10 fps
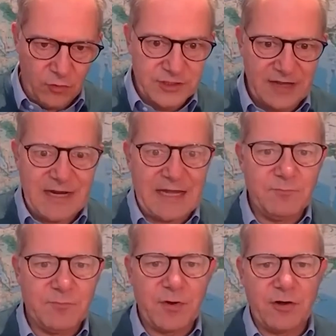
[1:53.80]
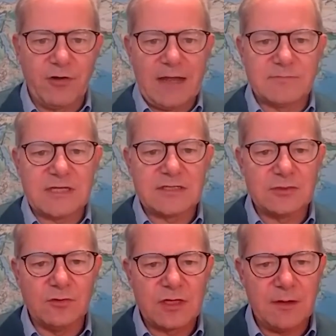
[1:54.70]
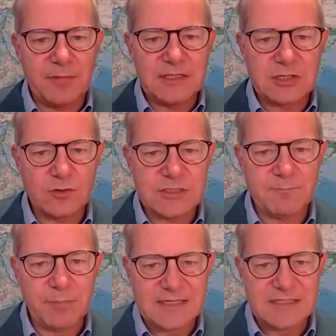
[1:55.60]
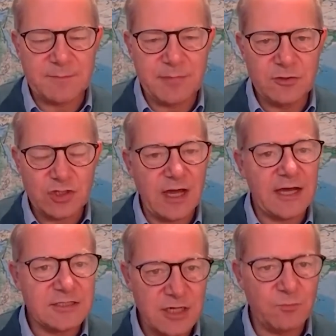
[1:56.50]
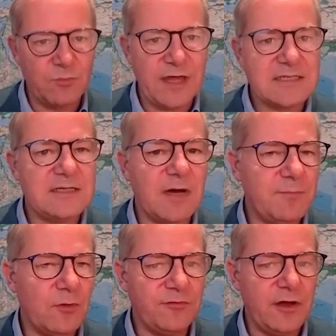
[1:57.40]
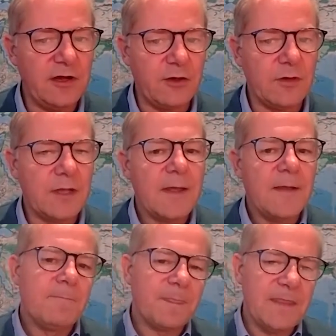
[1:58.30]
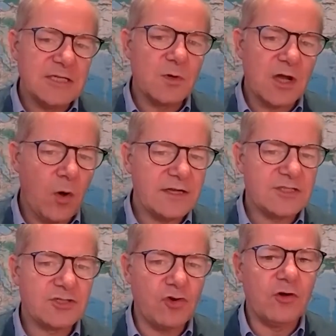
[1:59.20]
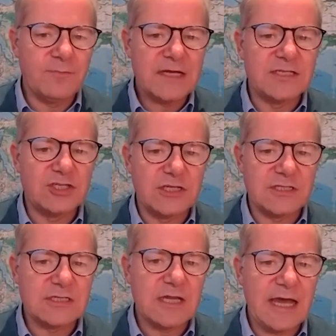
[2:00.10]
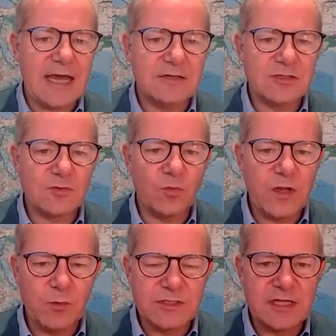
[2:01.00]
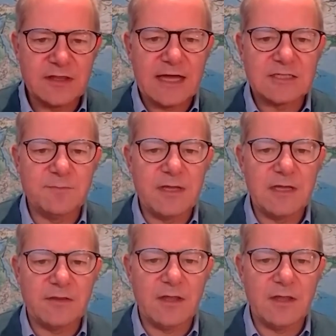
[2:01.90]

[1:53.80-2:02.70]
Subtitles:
the David Attenborough programs, I saw companies causing plastic pollution. I don't want that in my portfolio. These were quite strong messages, and we wanted that to be at